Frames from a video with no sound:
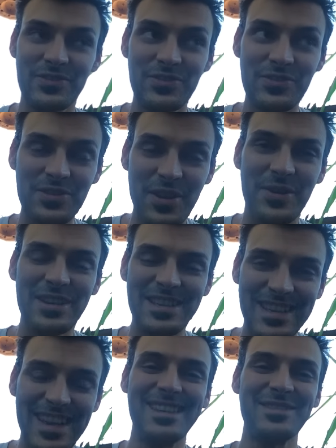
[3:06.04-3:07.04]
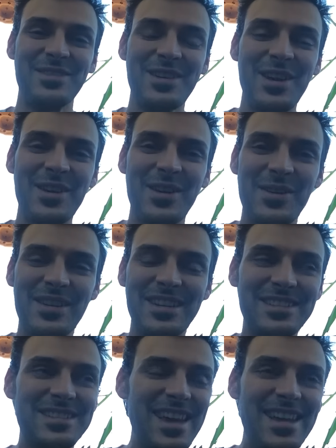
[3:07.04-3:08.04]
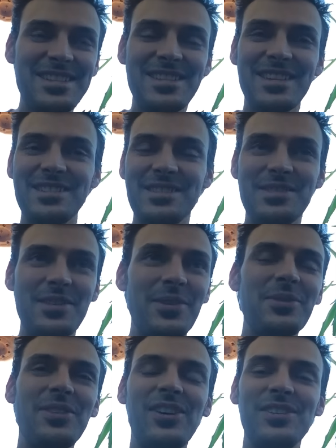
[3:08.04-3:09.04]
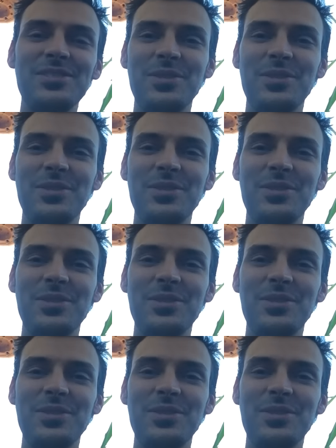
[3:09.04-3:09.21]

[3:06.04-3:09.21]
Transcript: So again, it takes us so long